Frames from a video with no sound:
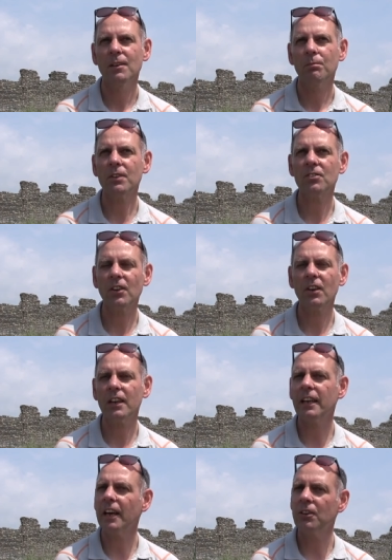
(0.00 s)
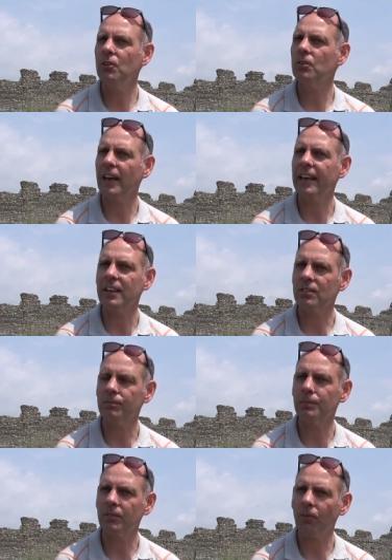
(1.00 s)
but certainly a new day is
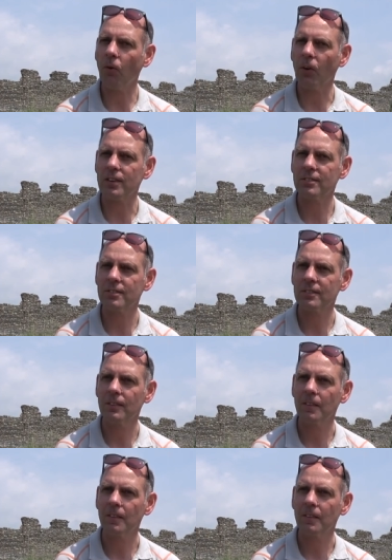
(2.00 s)
before us.